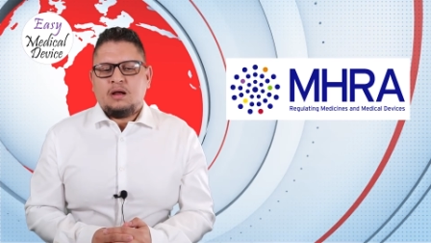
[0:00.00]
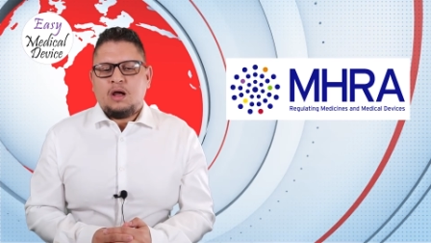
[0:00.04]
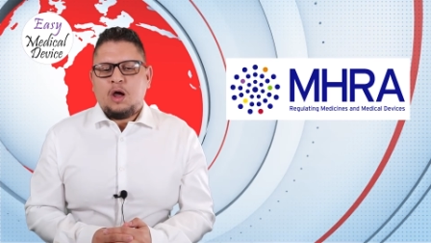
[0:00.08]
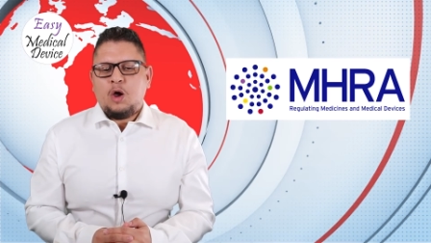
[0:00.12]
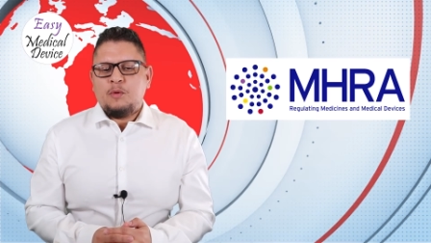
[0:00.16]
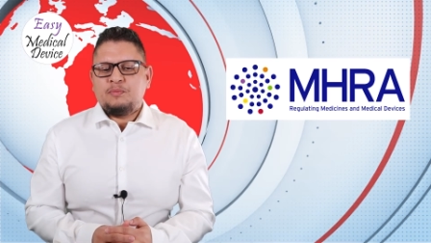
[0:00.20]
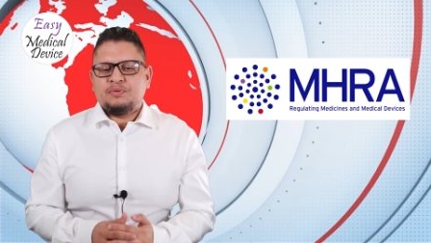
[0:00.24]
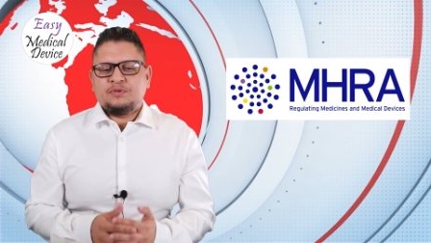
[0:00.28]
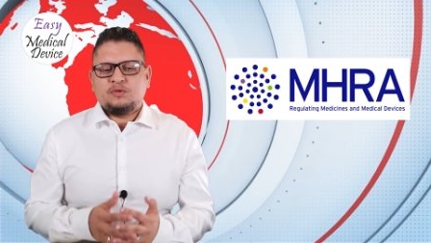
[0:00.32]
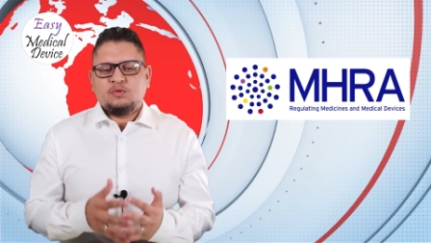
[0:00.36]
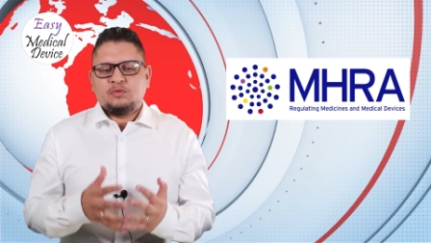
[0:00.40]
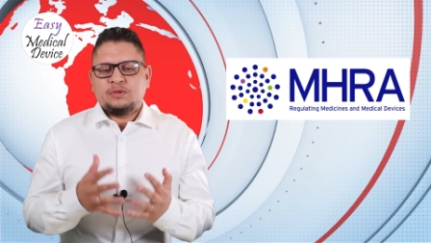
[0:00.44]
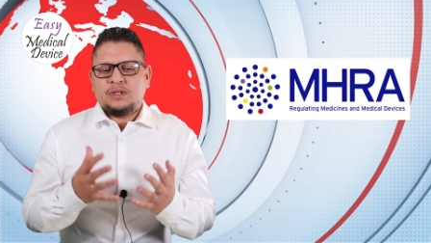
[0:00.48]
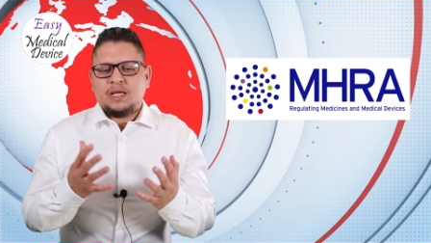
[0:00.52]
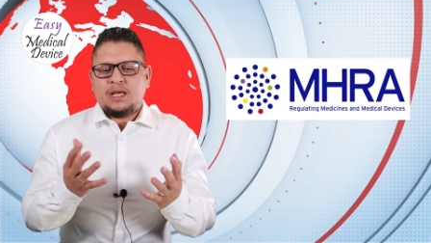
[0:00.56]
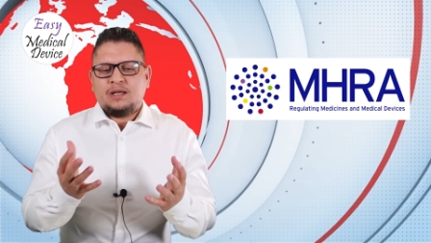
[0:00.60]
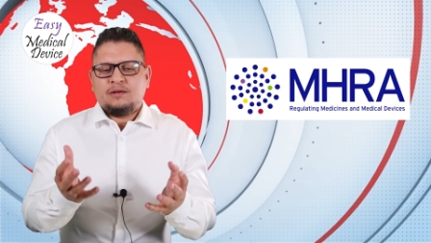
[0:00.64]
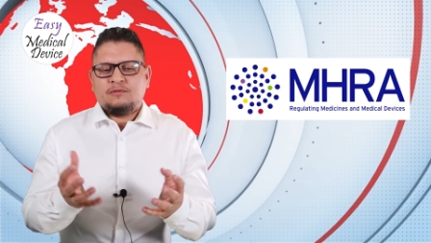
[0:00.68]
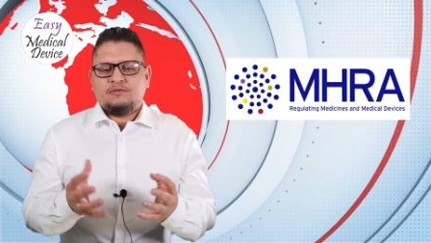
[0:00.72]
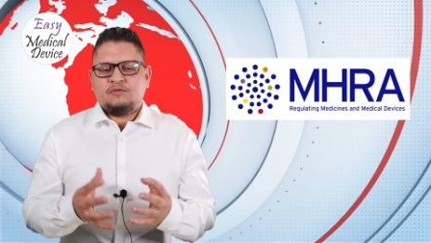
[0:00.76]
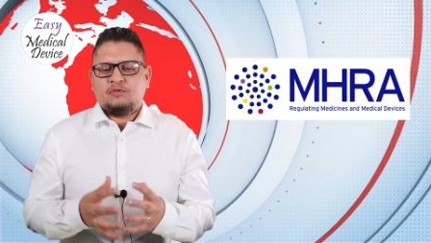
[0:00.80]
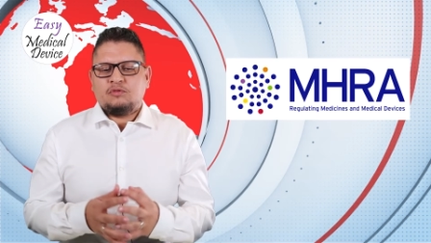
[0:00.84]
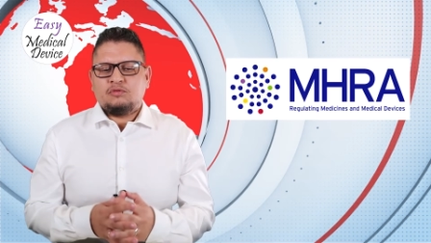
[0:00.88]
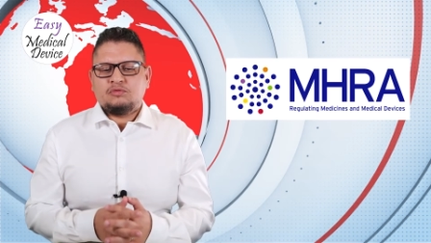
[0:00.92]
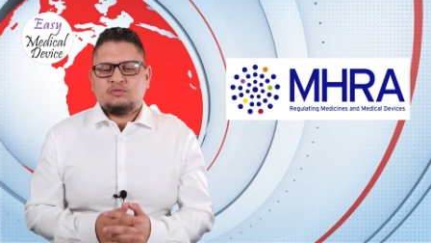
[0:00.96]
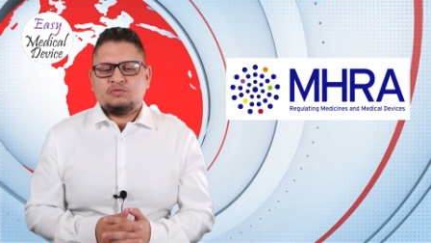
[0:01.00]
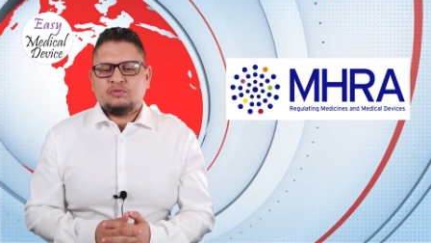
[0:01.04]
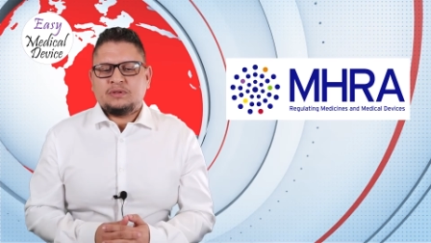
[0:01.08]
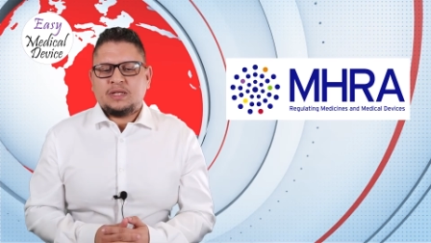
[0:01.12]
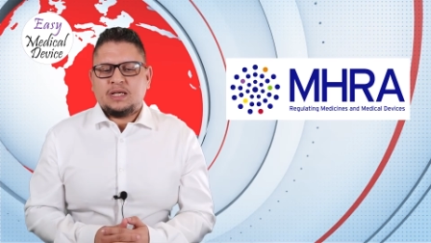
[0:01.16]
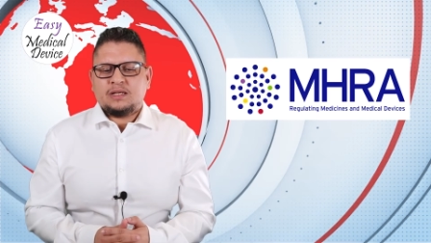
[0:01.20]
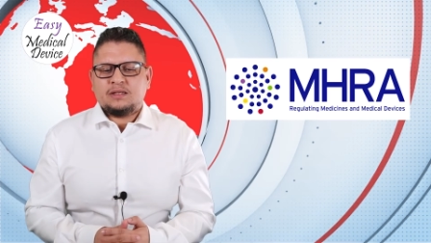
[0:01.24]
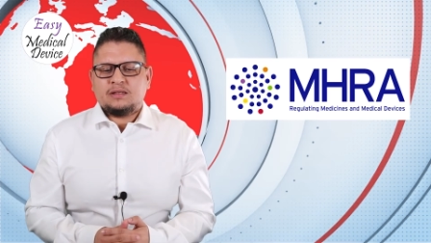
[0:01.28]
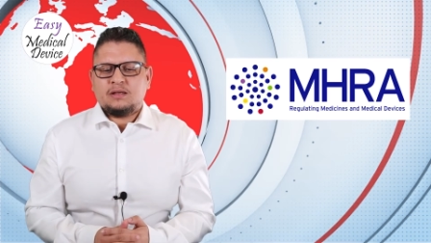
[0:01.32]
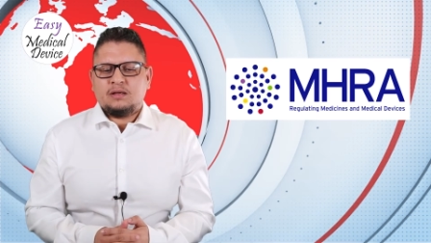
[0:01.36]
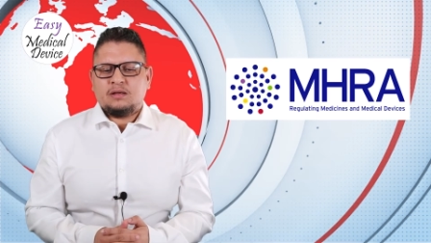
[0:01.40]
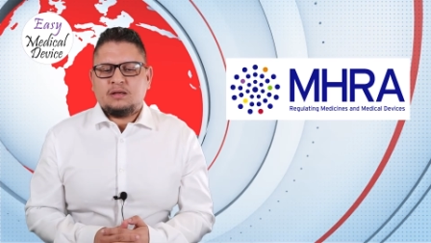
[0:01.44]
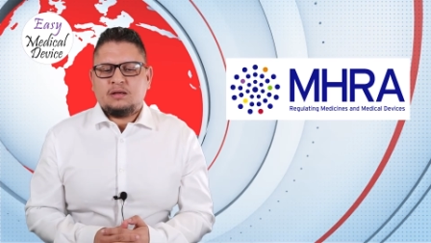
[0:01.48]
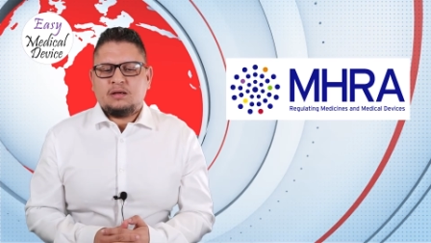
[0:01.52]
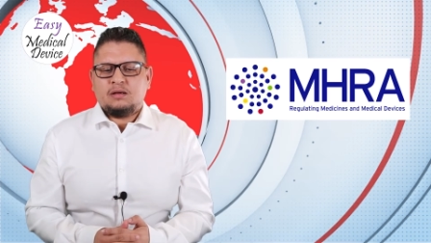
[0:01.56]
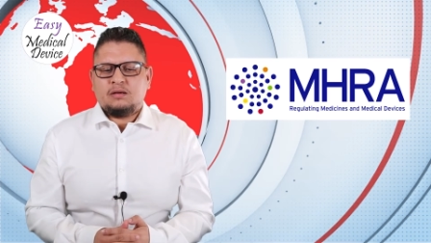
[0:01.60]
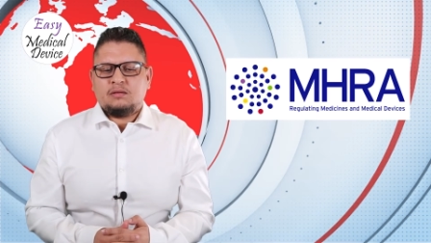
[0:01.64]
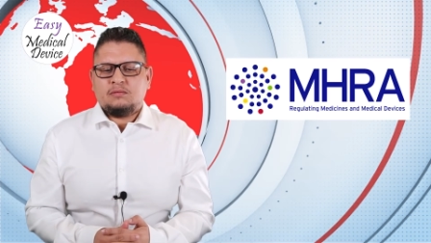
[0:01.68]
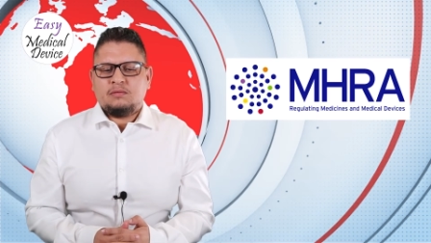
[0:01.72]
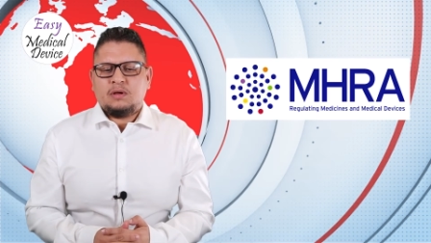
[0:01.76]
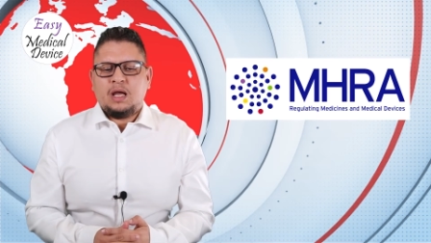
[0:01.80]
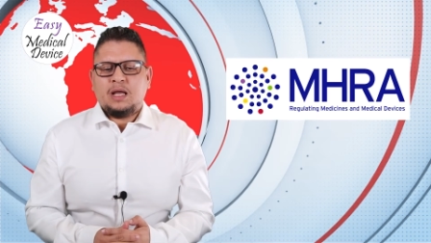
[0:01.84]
up to 10 for to take, uh,